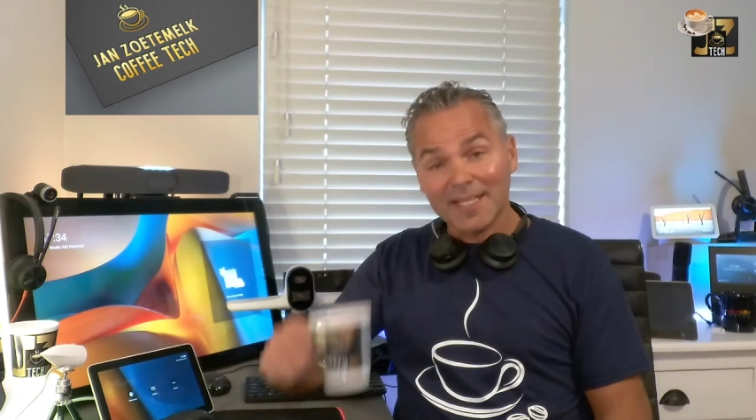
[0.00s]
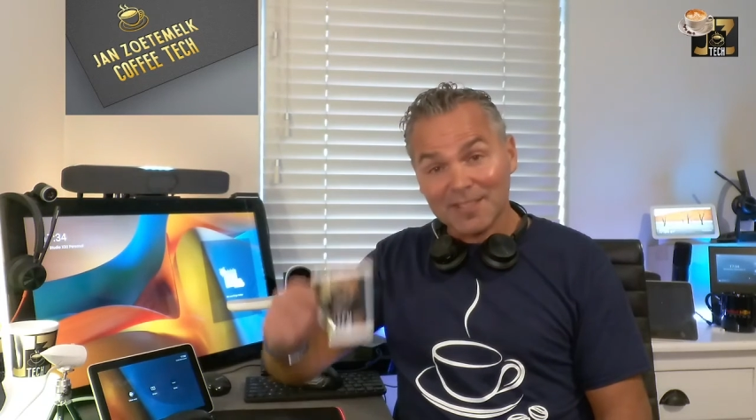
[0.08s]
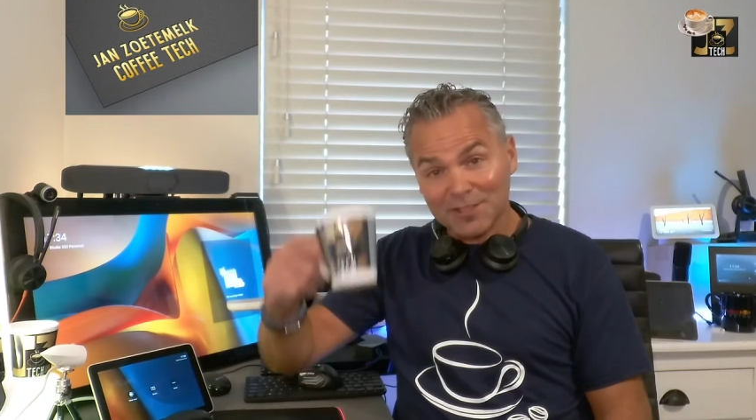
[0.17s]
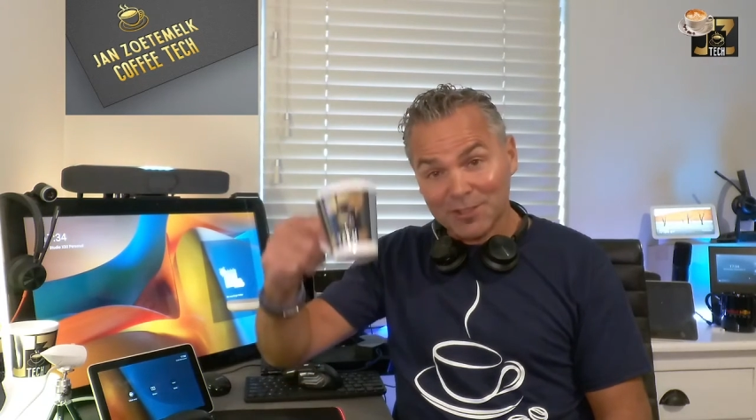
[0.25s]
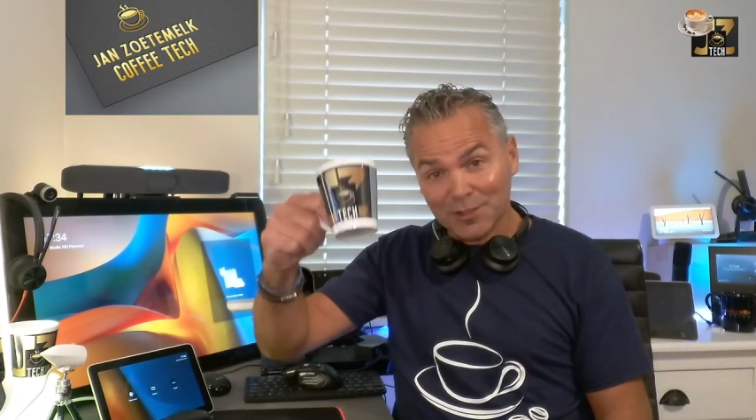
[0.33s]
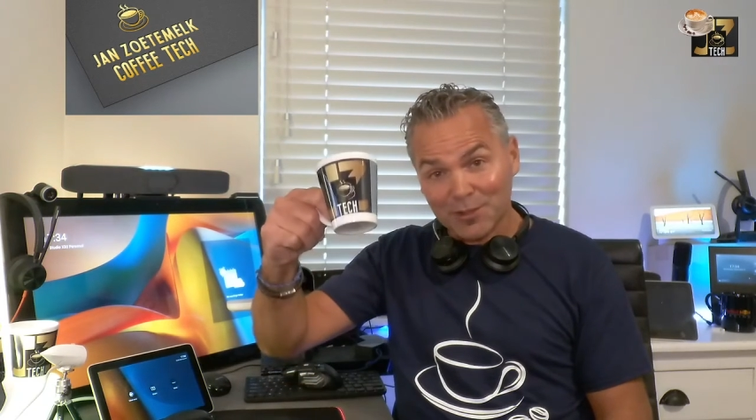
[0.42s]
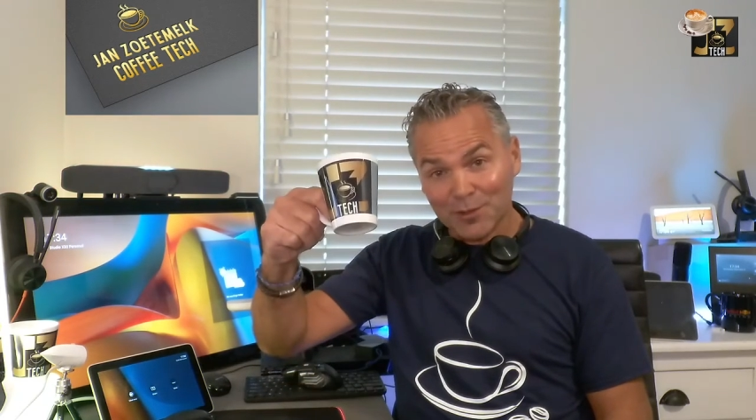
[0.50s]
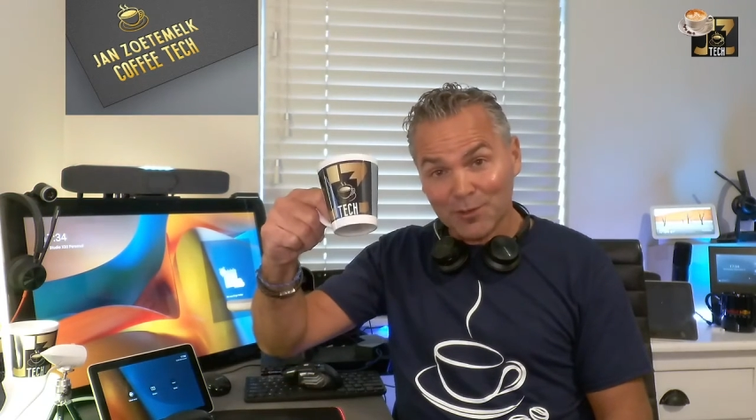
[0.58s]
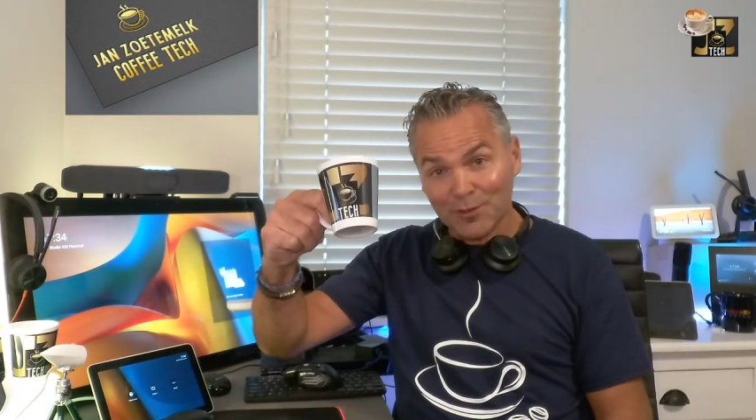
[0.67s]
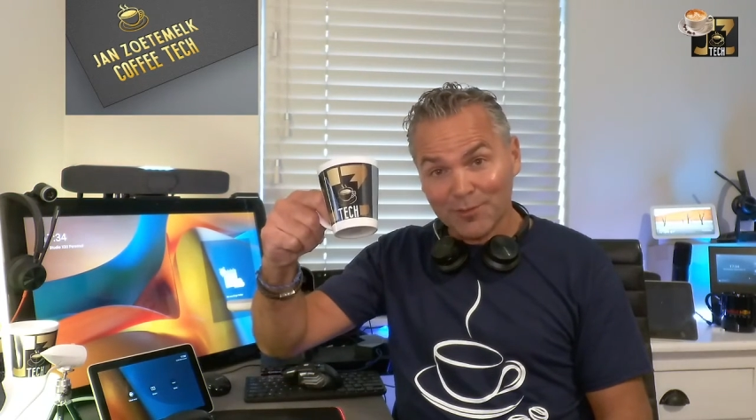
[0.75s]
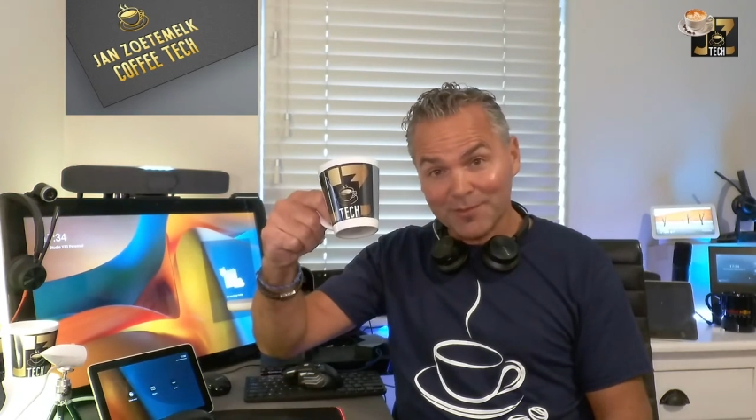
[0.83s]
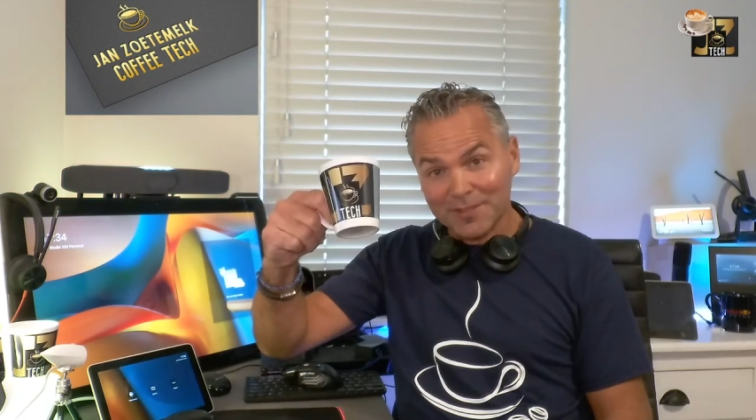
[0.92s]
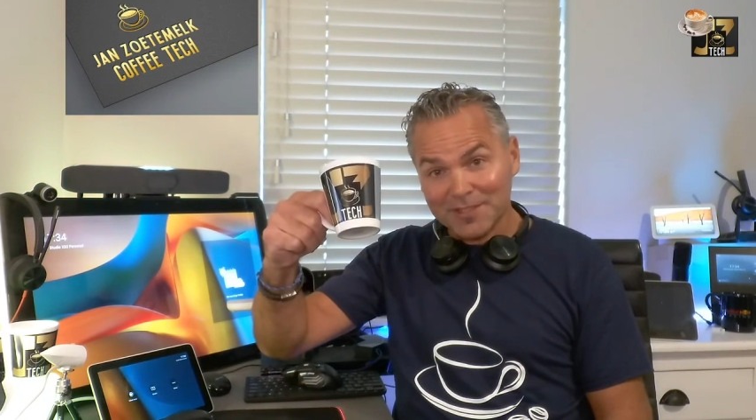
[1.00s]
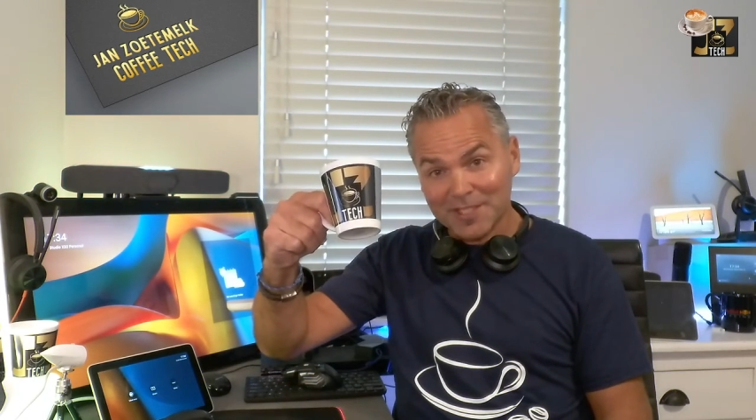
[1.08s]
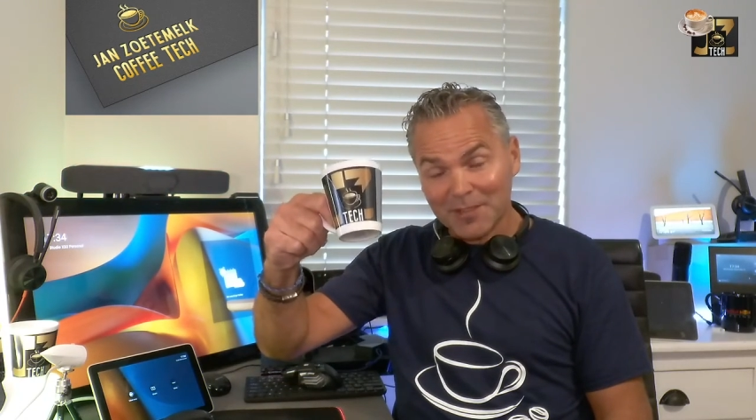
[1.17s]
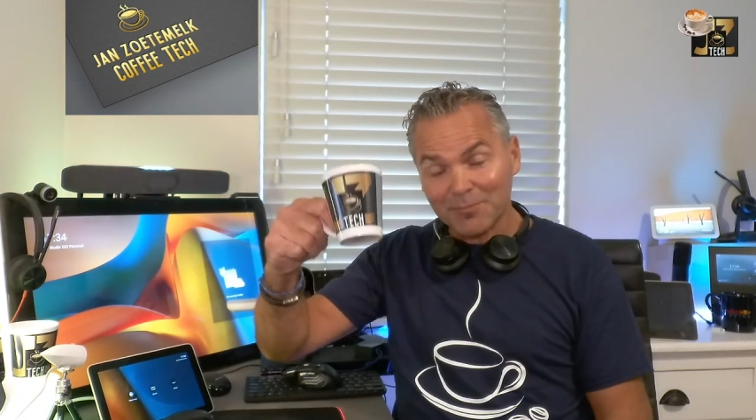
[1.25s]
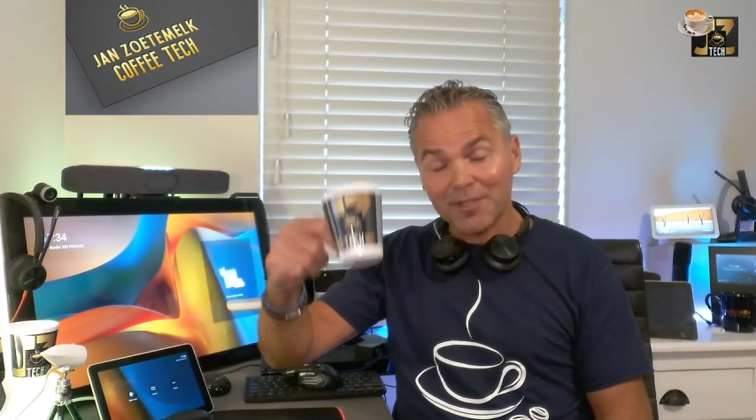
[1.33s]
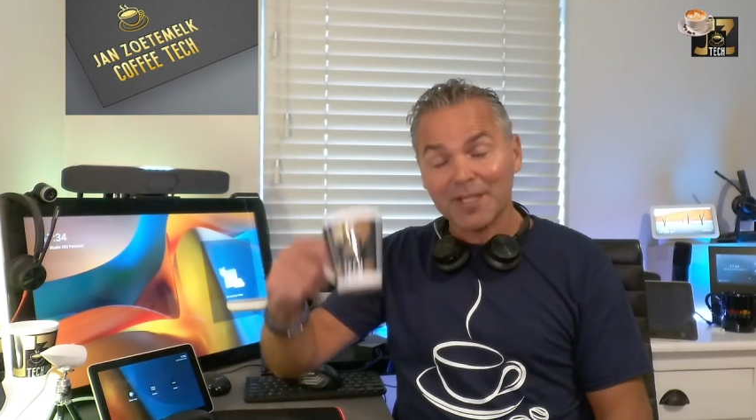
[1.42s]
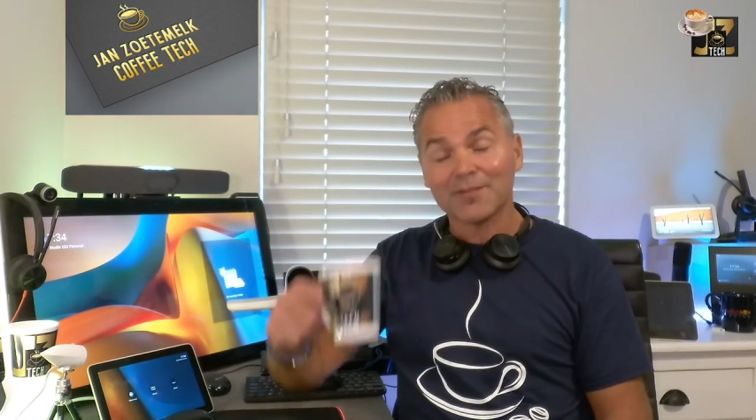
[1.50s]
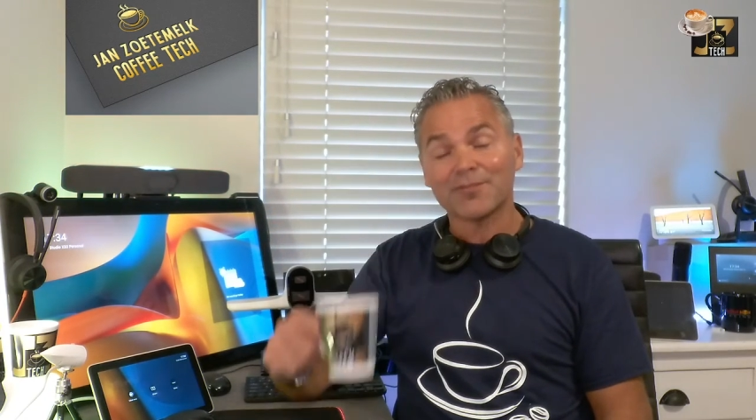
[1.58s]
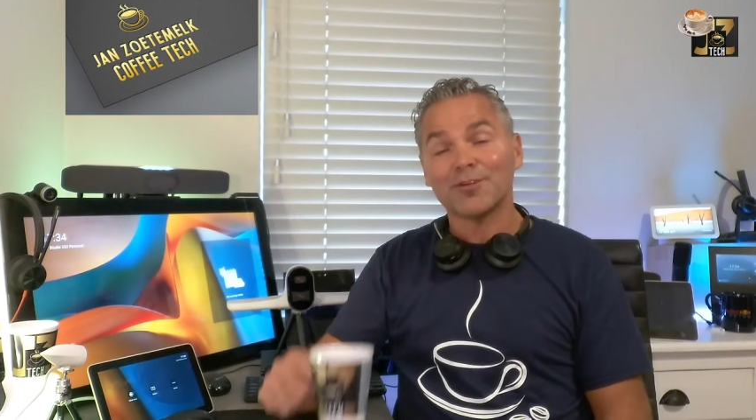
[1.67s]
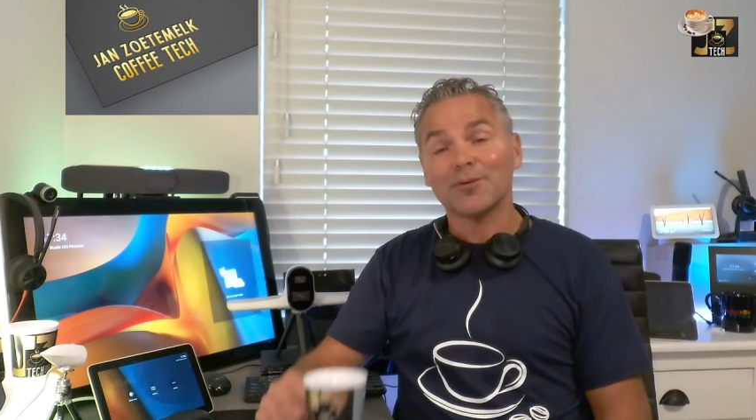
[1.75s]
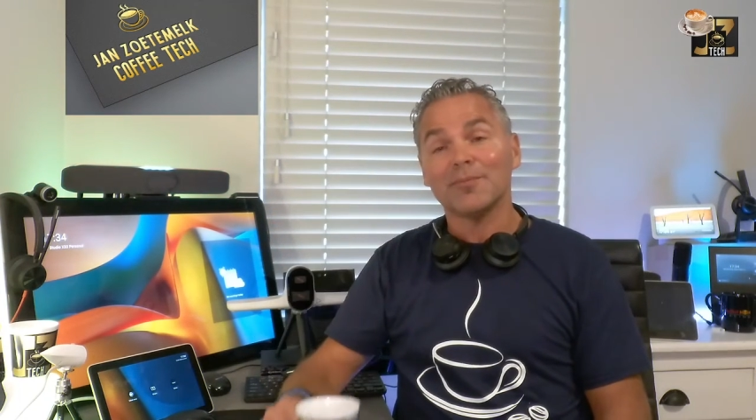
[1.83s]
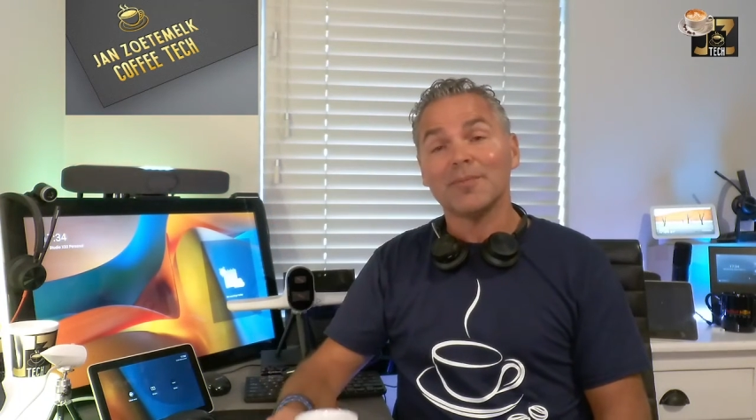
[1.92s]
ends the coffee tech break
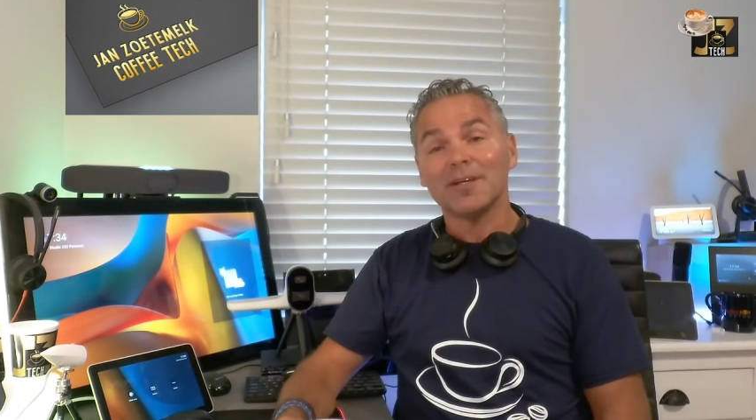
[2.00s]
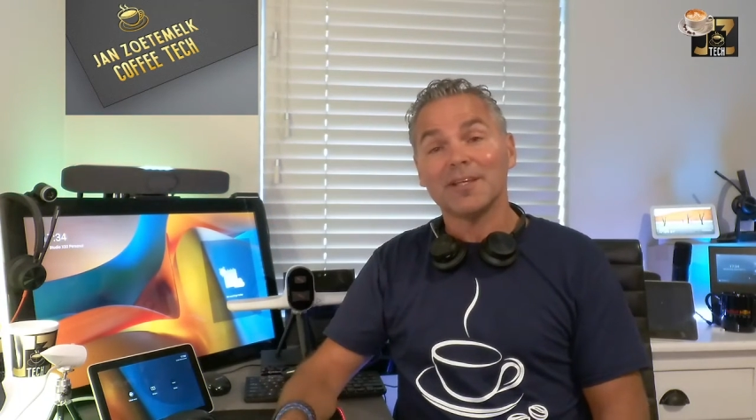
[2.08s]
from